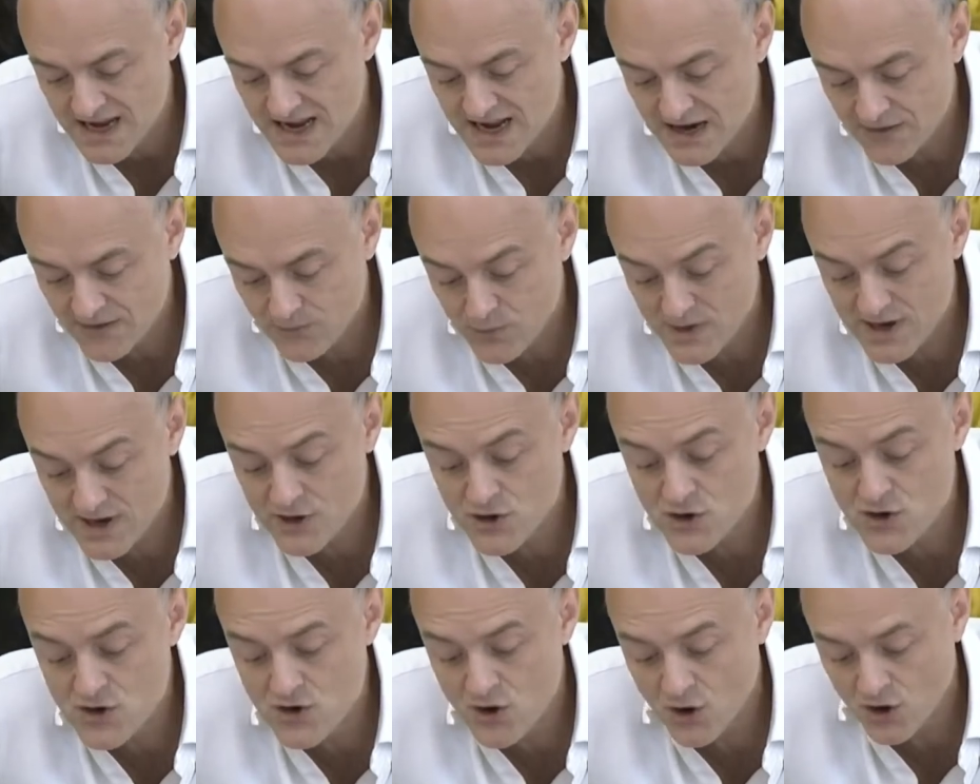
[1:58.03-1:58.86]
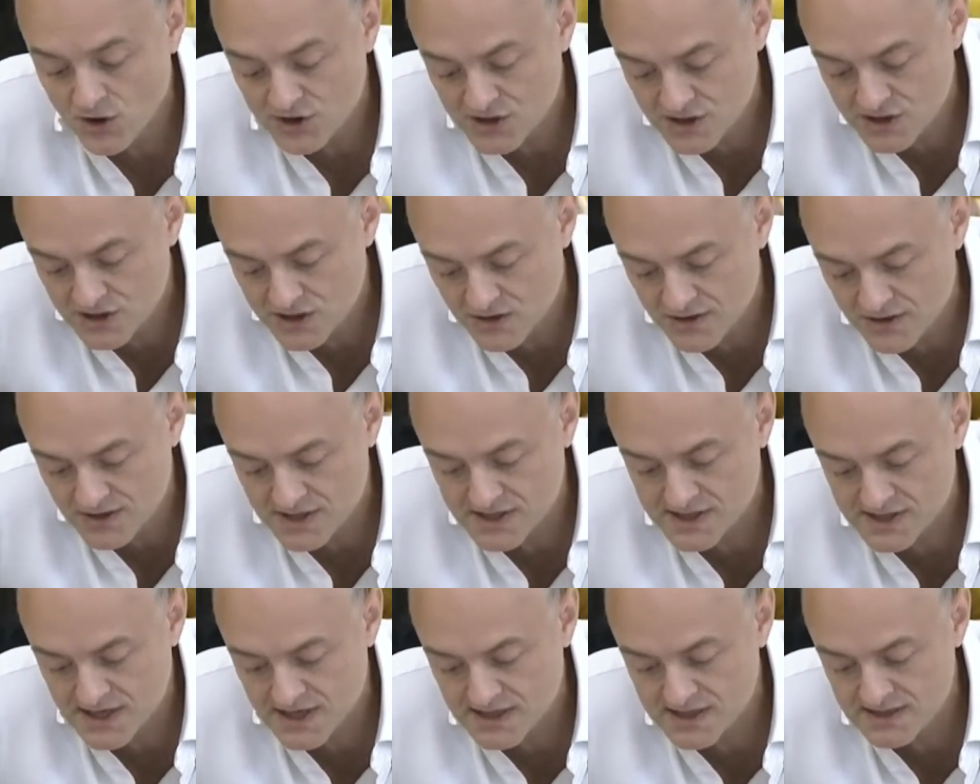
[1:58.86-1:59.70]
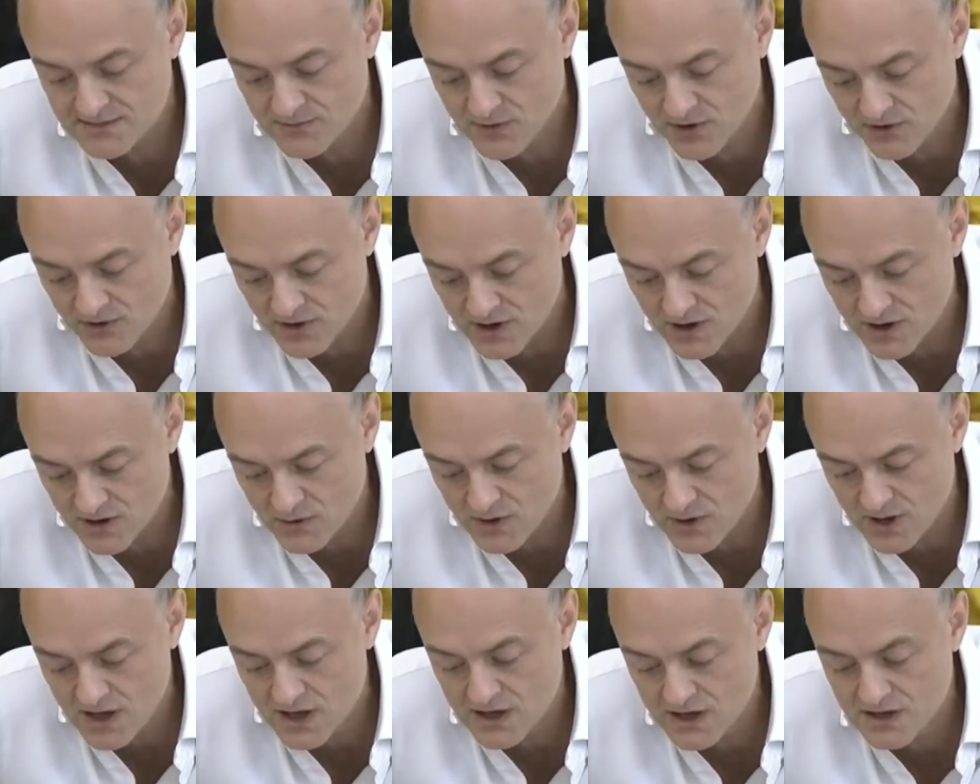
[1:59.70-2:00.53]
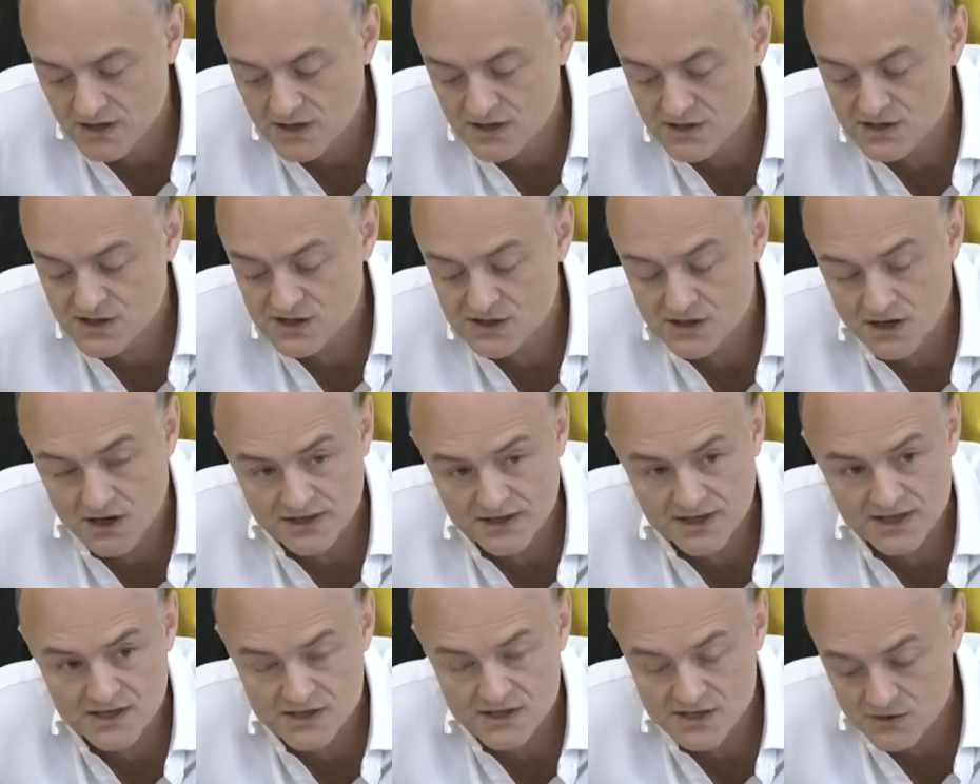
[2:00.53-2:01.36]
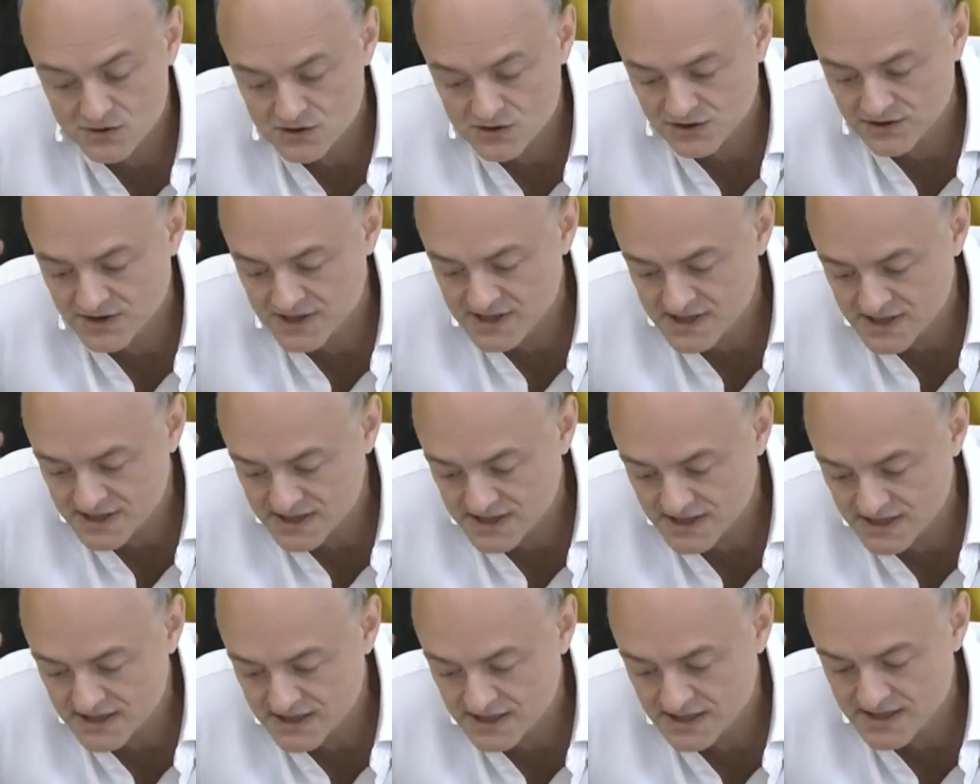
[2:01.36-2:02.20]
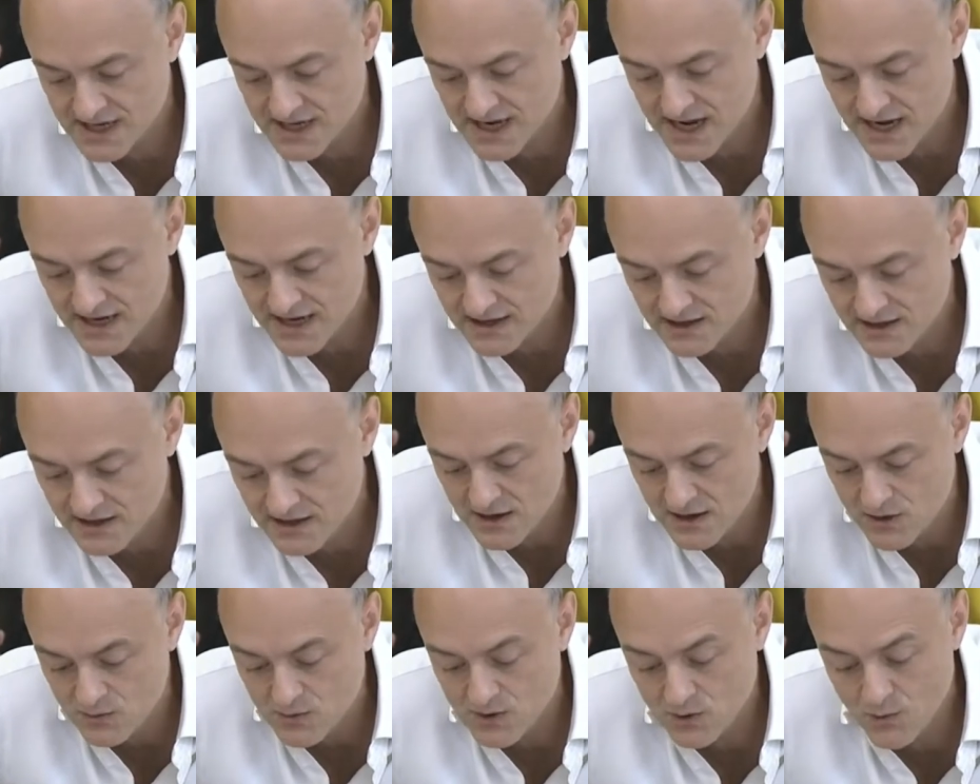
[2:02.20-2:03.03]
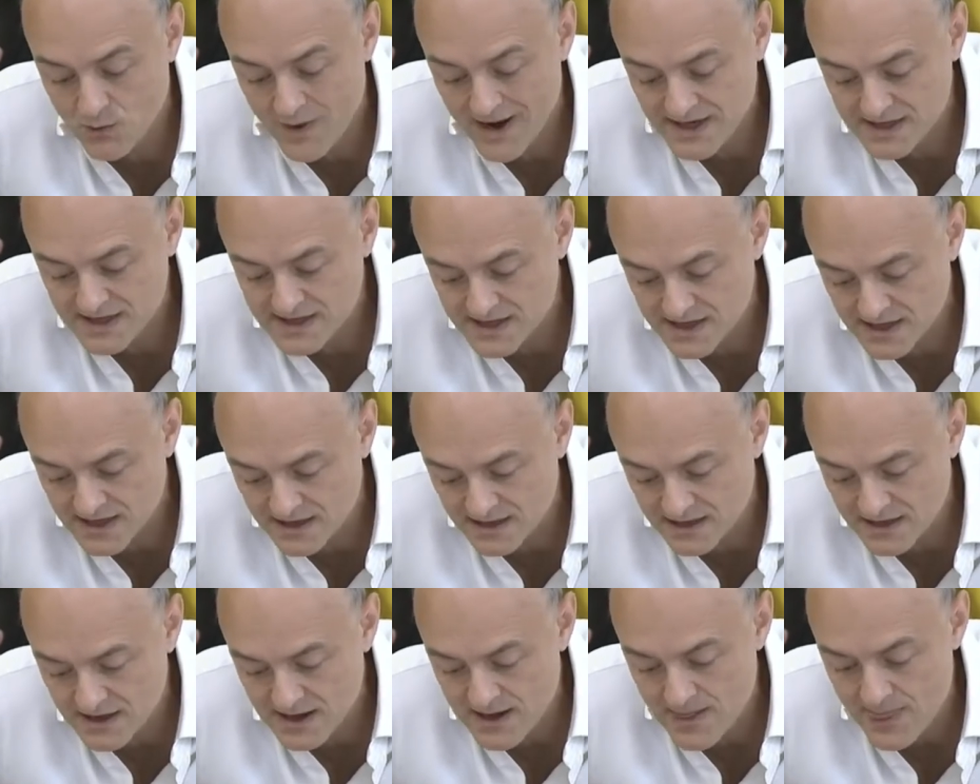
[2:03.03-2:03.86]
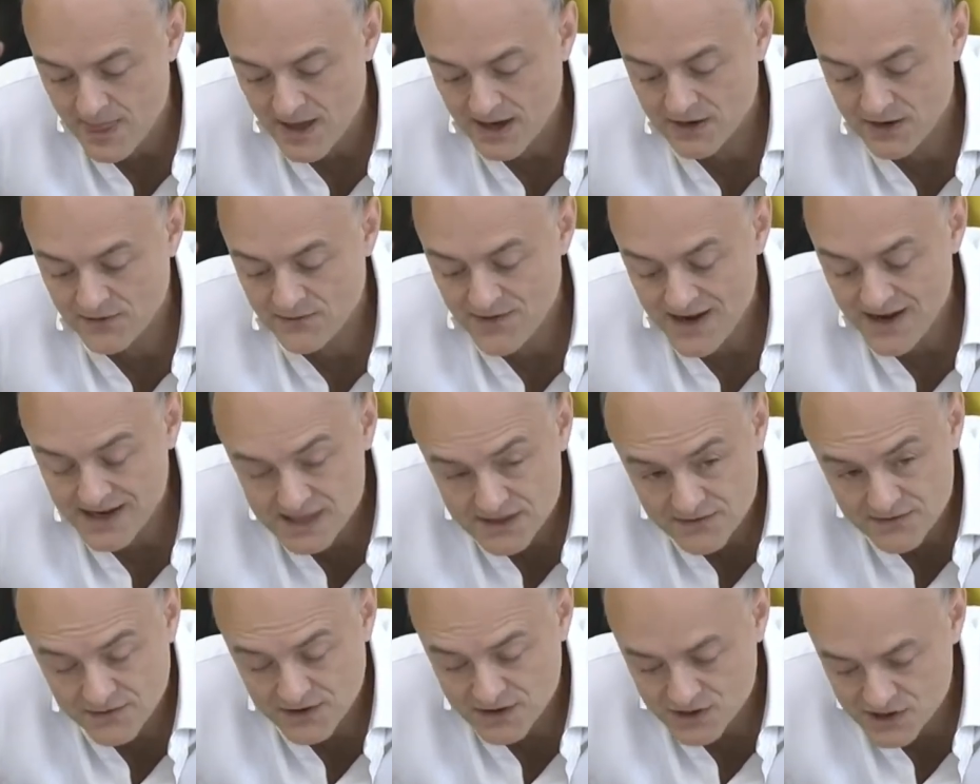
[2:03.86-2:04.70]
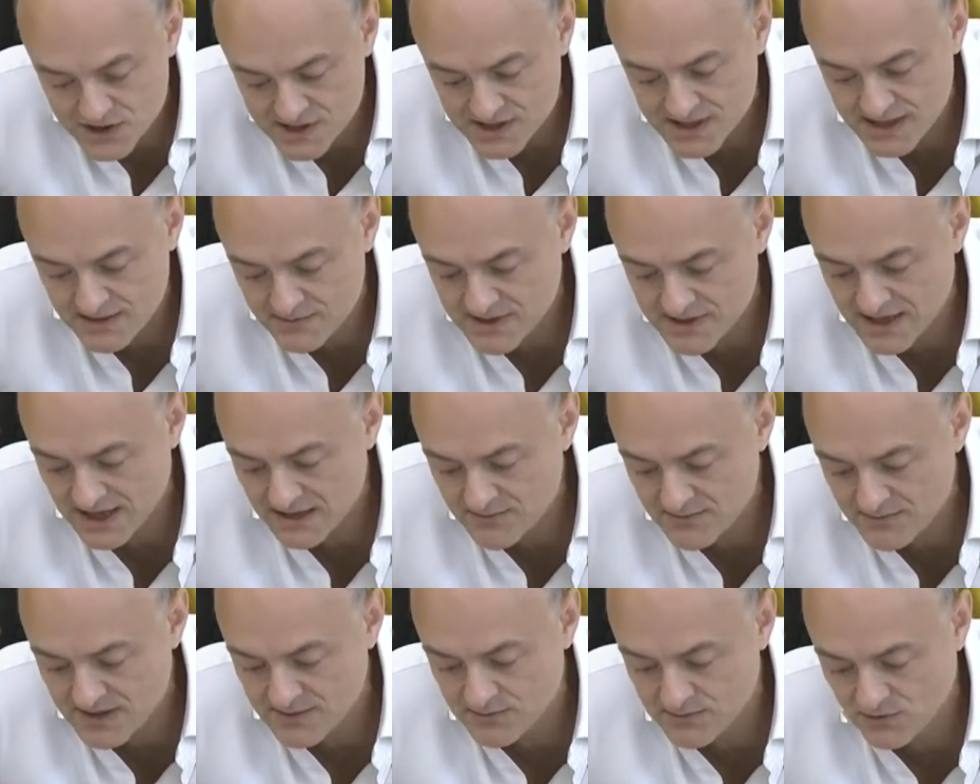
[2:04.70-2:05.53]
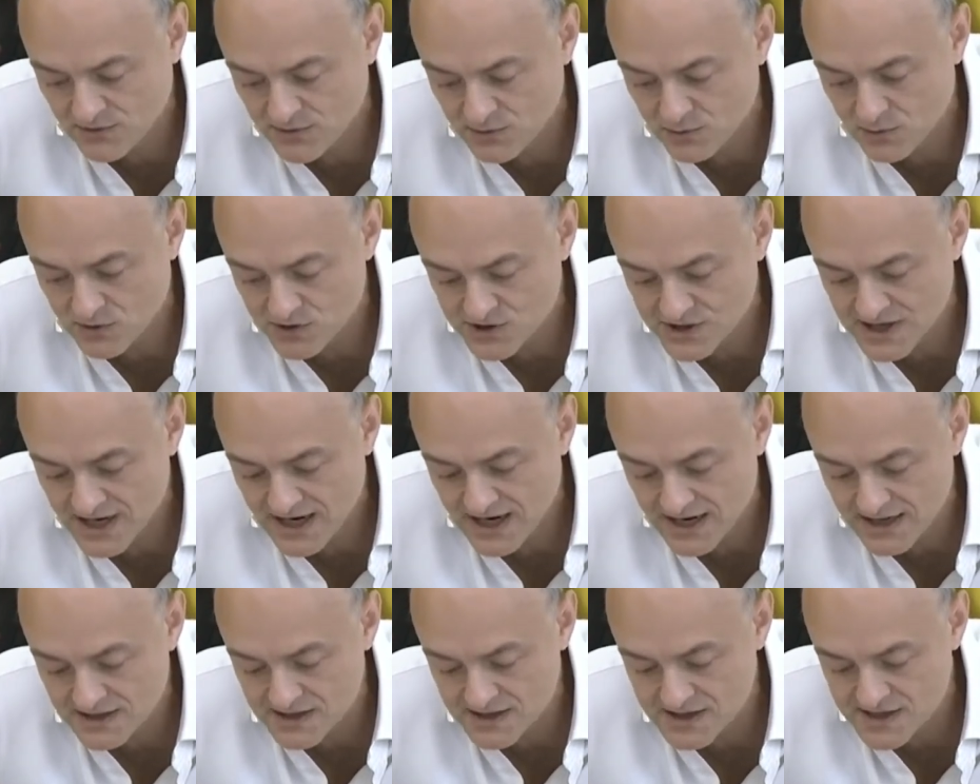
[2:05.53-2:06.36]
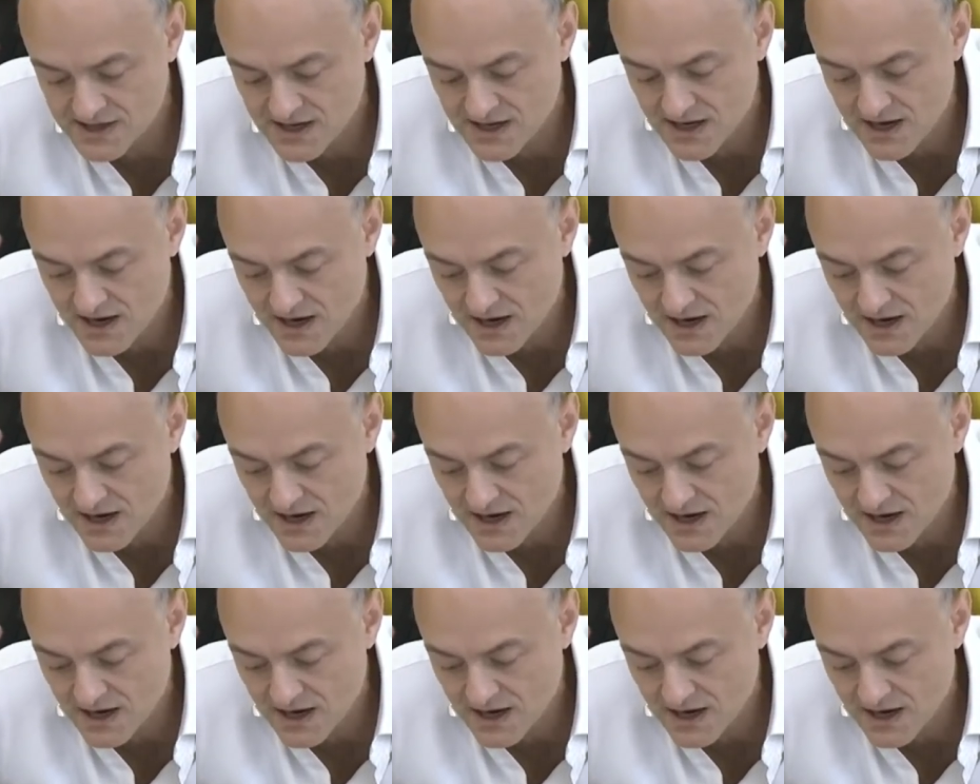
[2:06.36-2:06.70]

If we're not going to say tomorrow, starting social distancing today, we're waiting, and effectively just keep telling people to wash hands,